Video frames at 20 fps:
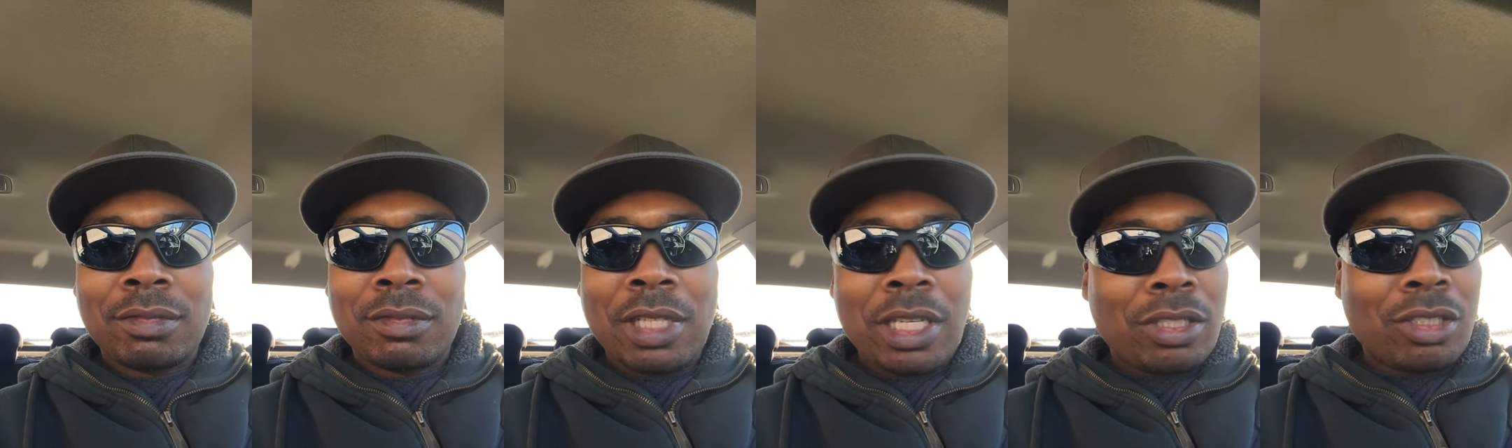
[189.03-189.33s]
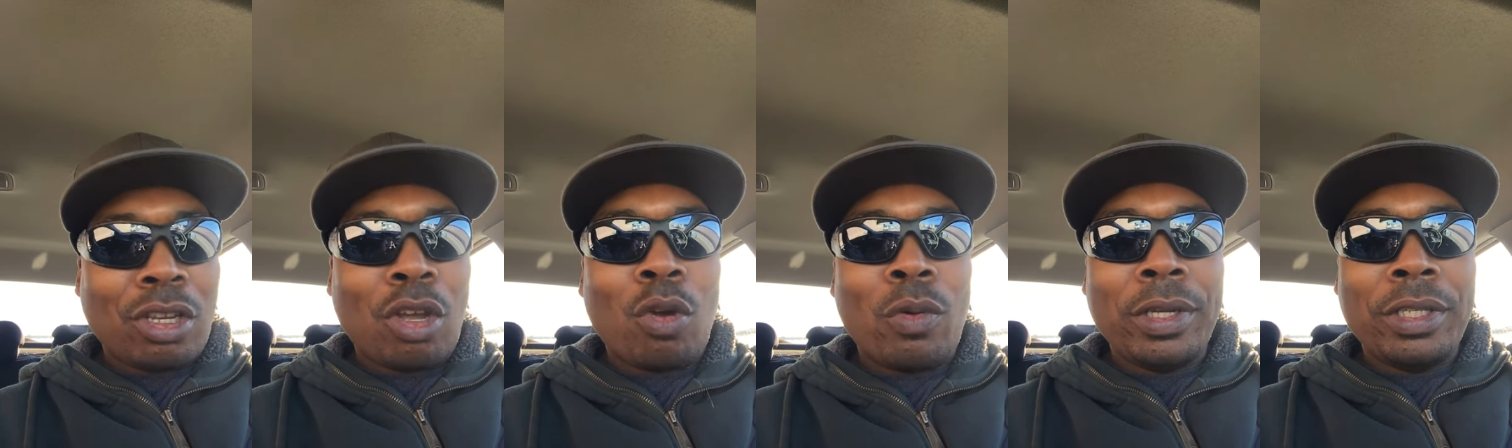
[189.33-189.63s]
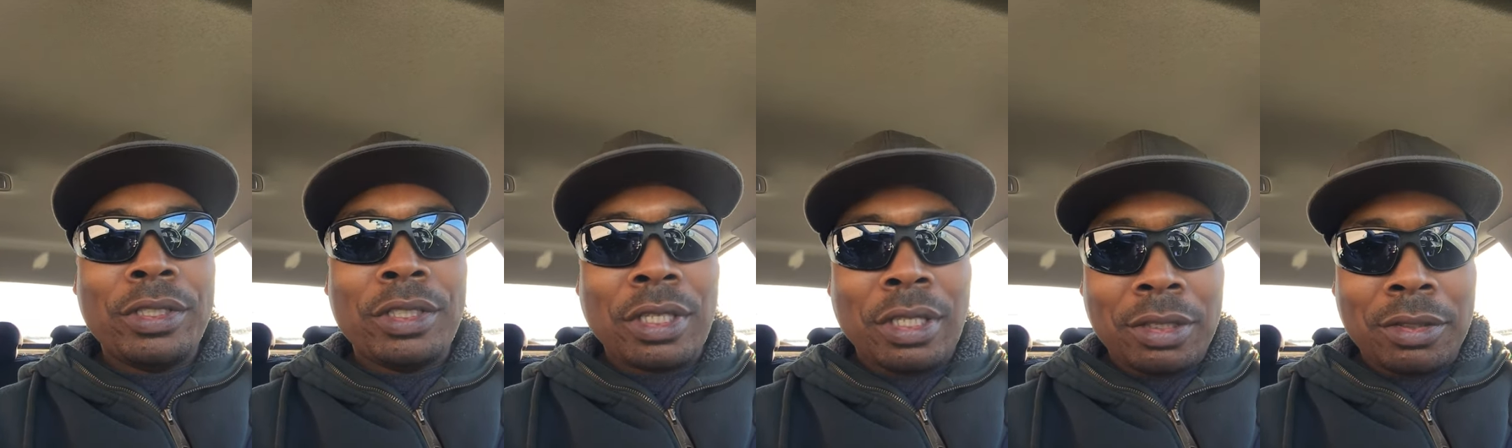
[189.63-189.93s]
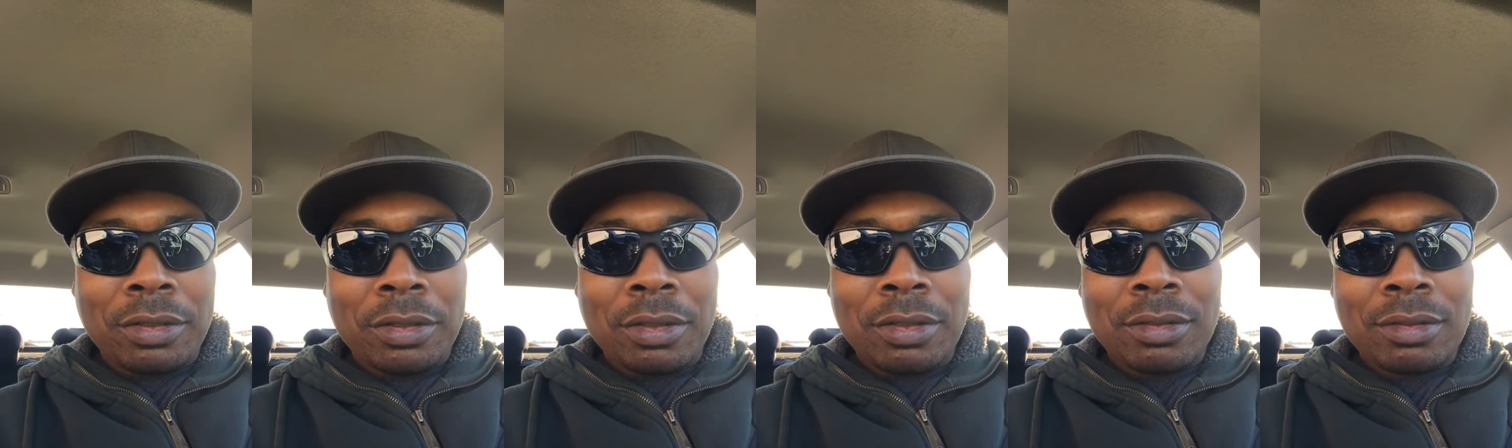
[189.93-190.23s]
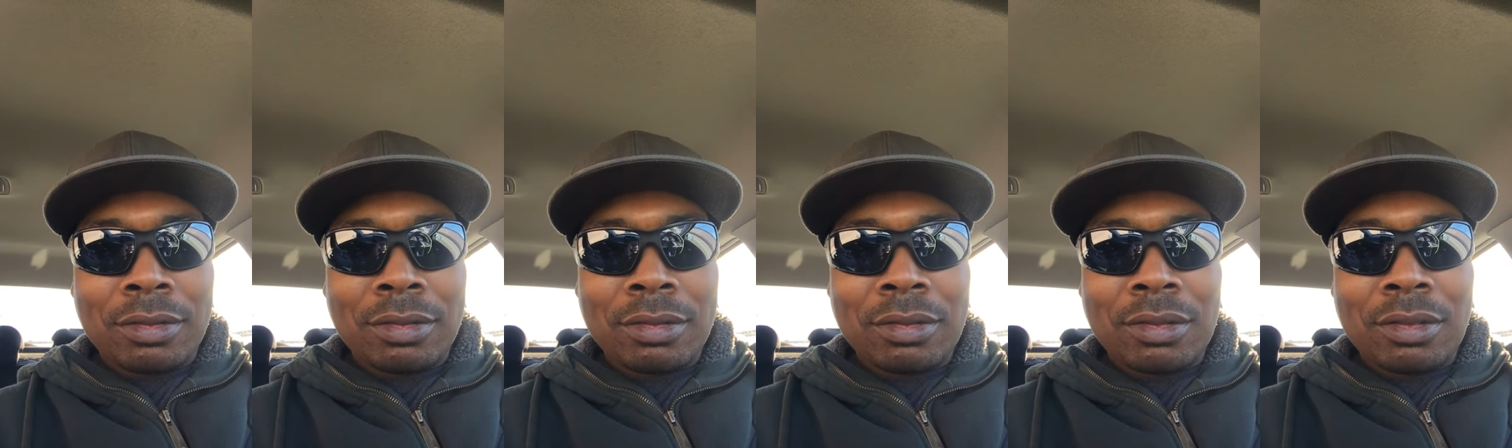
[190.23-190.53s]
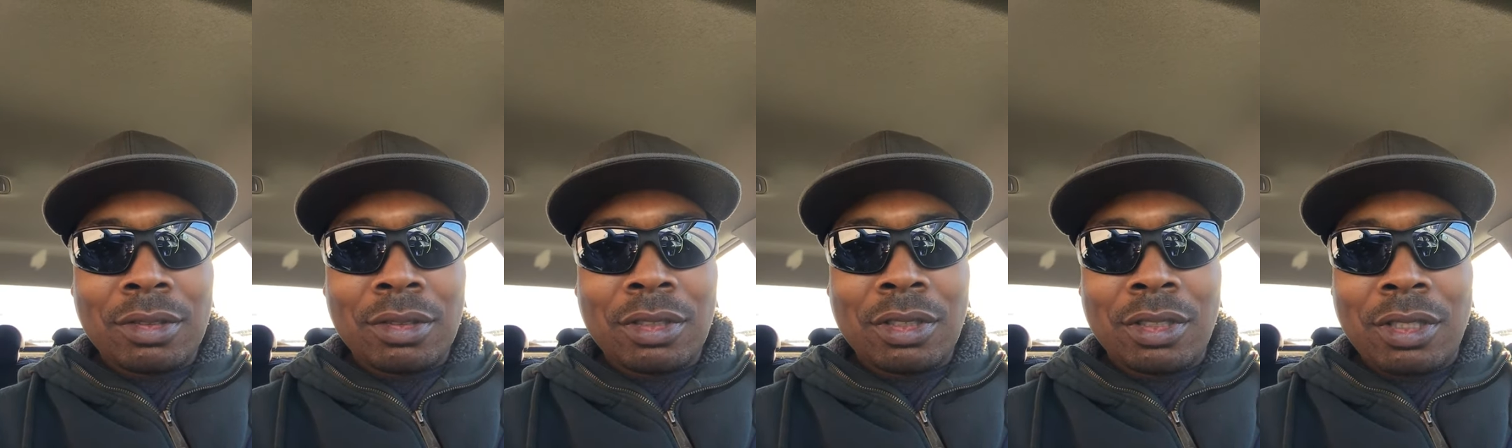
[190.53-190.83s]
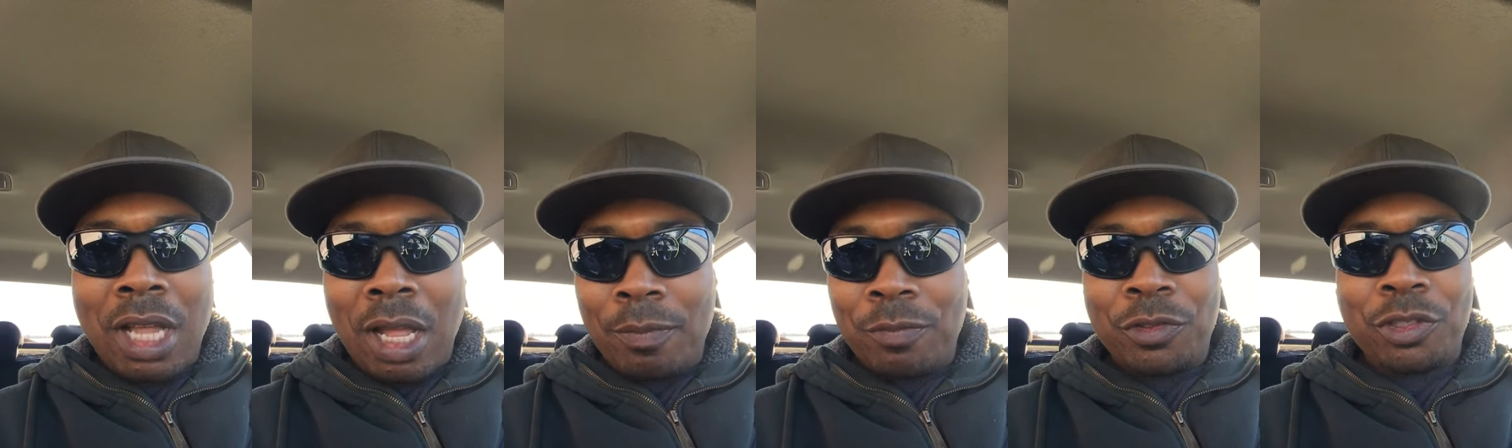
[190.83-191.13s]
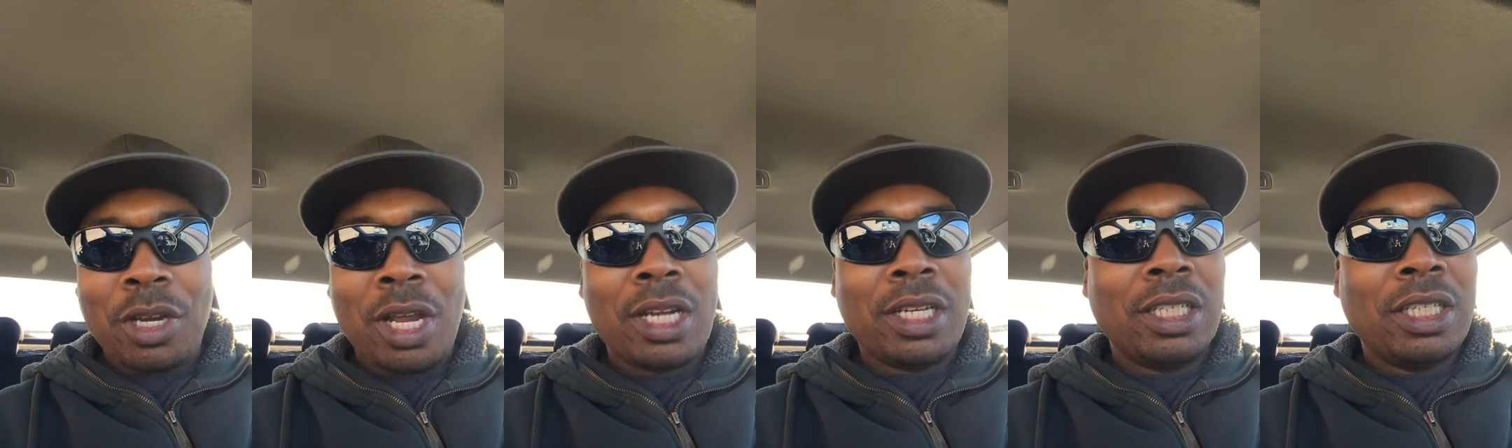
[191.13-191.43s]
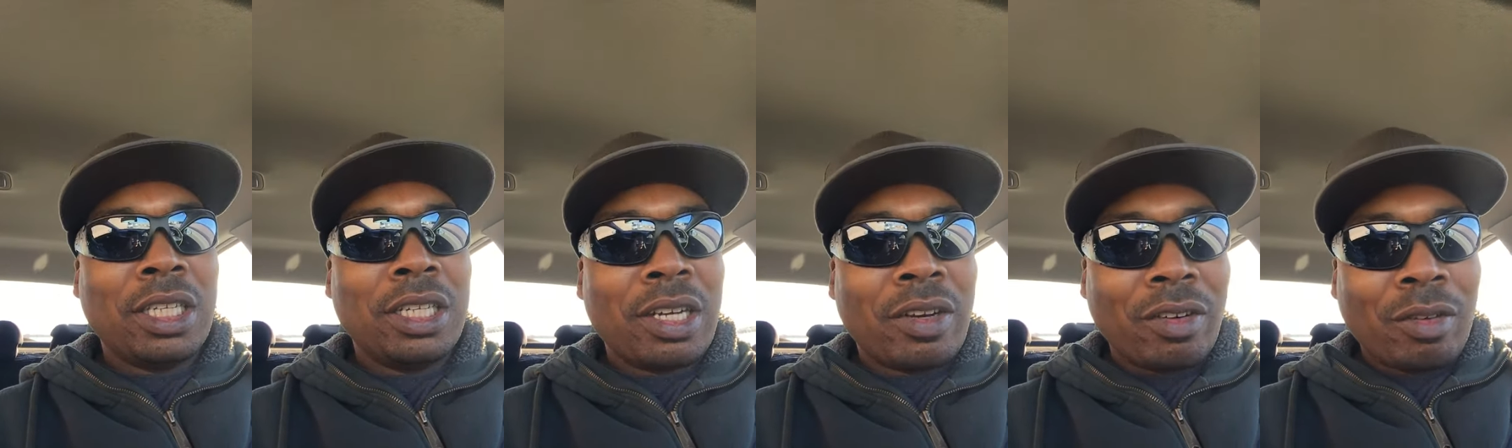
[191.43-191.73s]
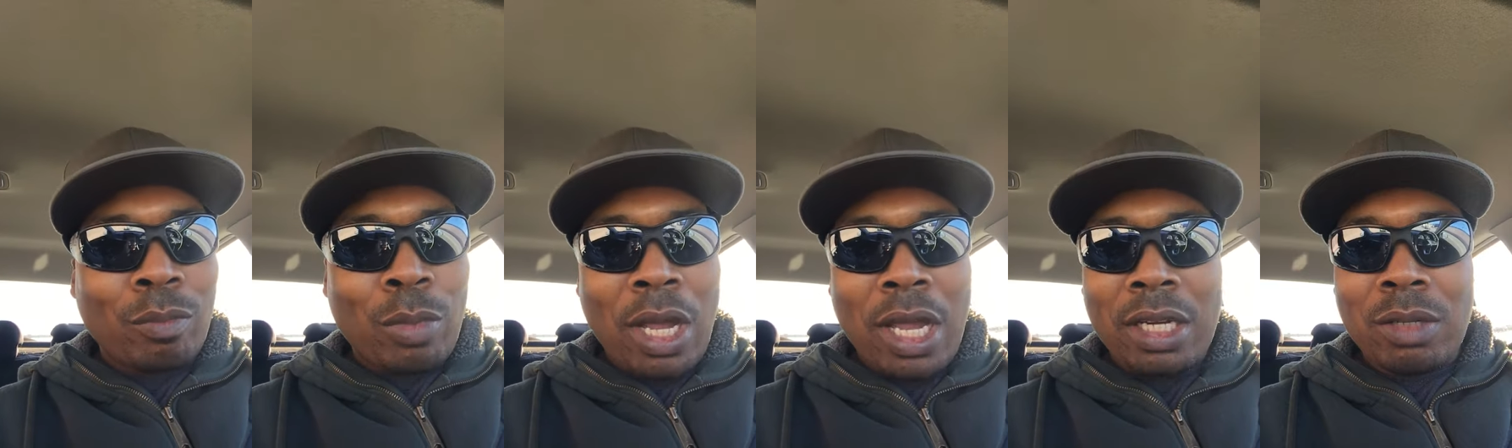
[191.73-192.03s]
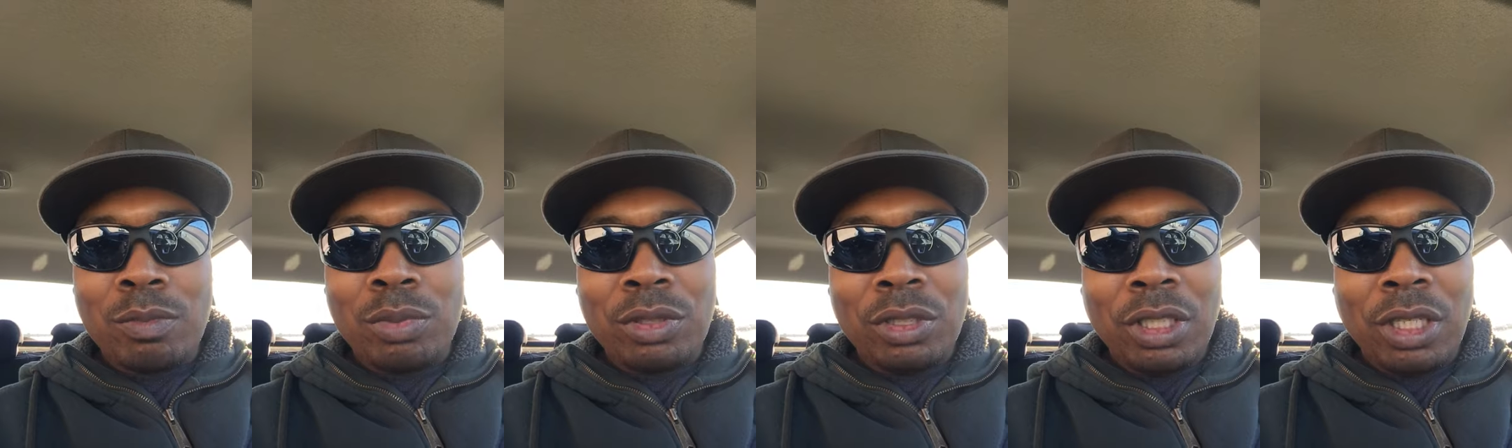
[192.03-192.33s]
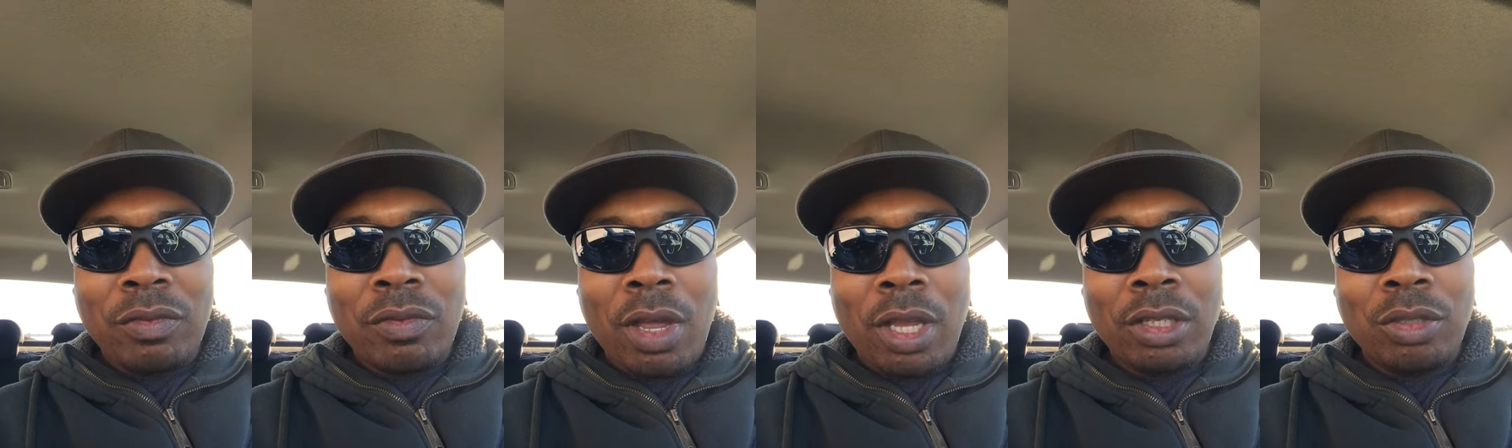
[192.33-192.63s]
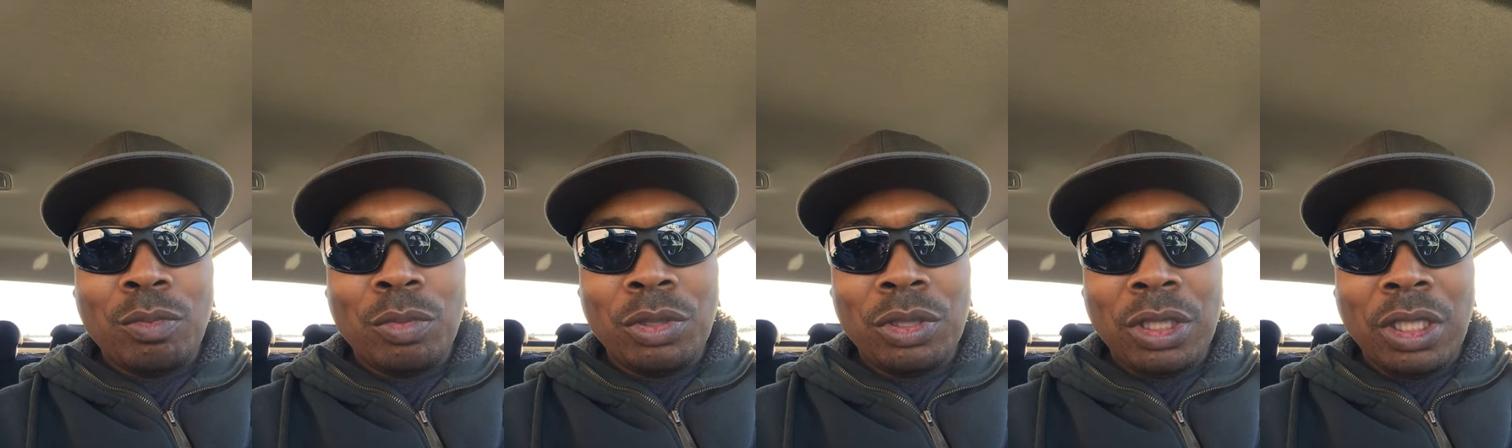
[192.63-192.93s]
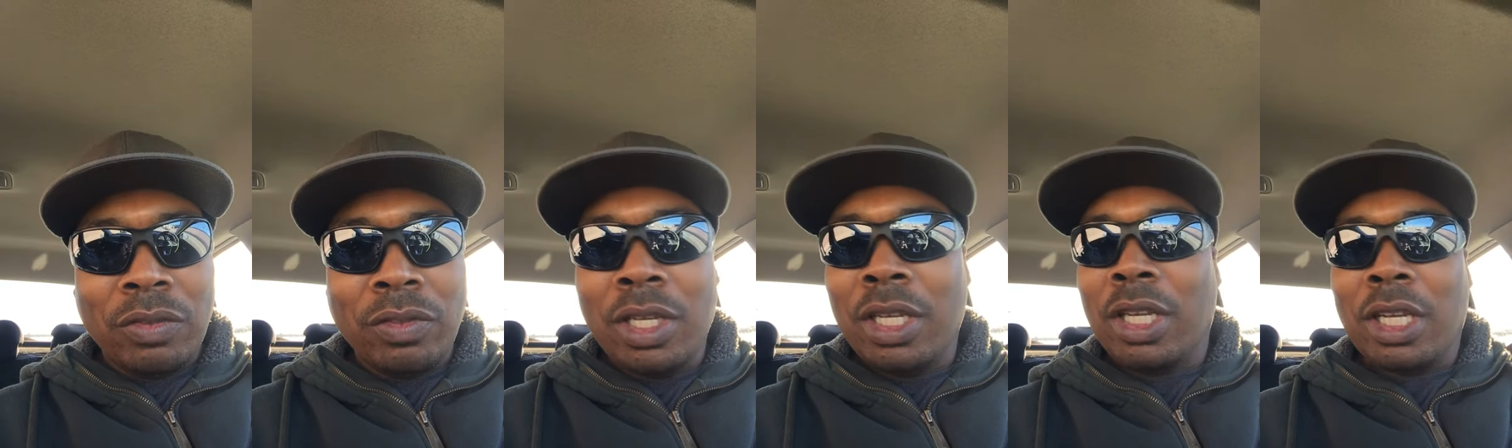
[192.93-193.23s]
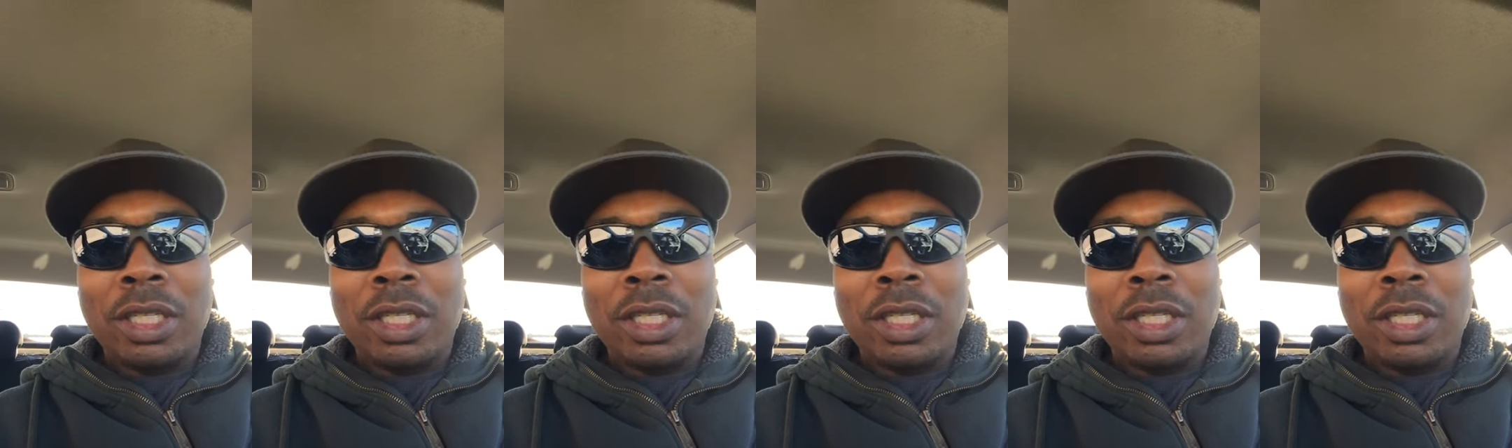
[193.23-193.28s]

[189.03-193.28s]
Let's coexist. Stop trying to get everybody to believe how you believe.